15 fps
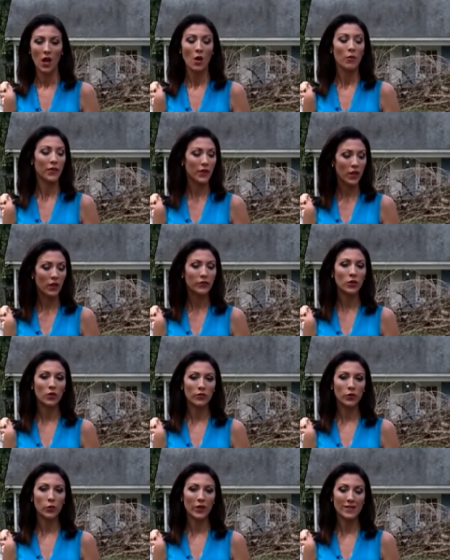But the governor of
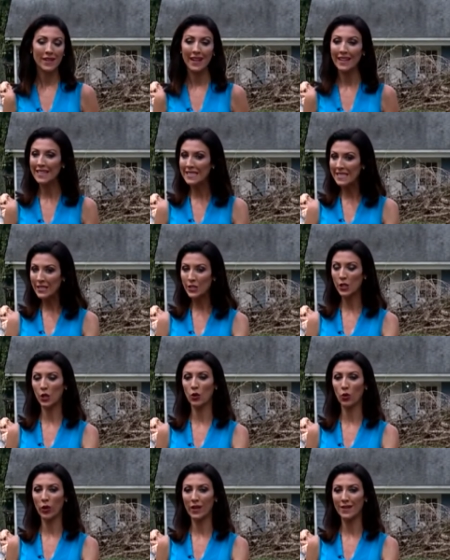Louisiana
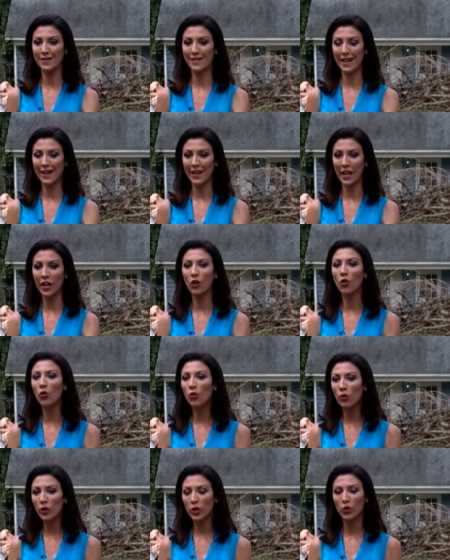disagrees, saying an
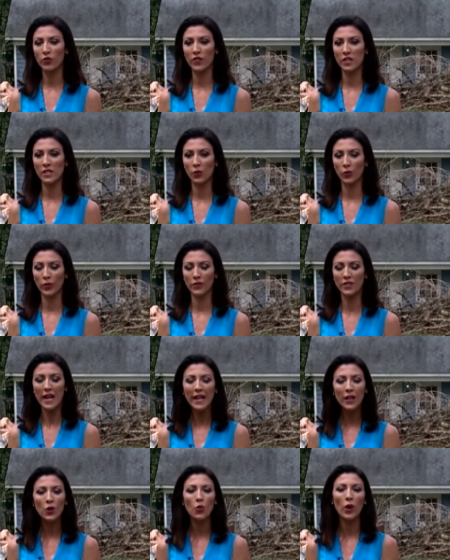earlier visit would have taken
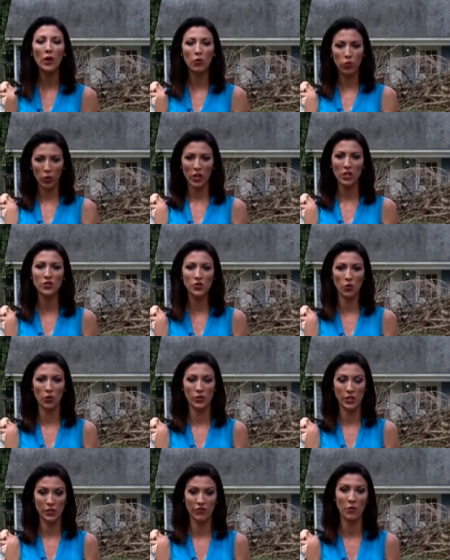away resources
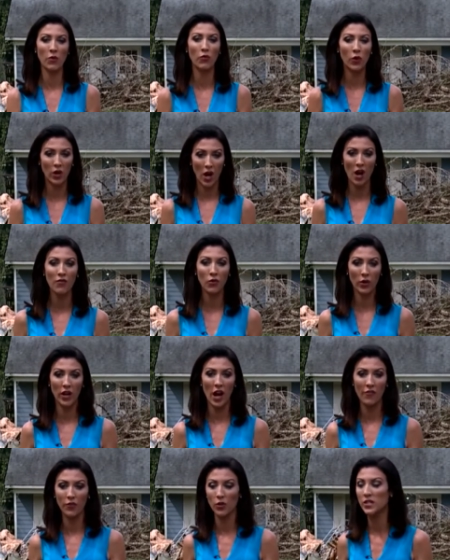from the recovery
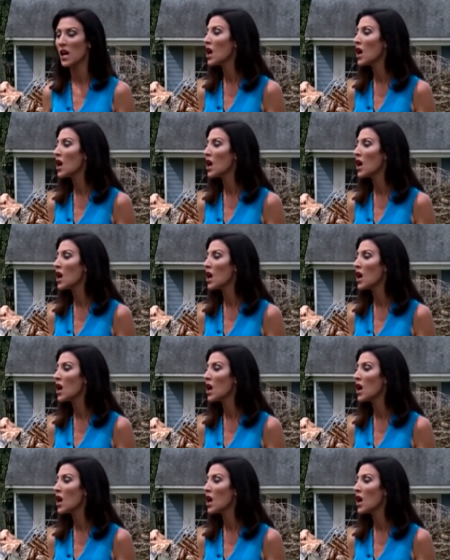efforts,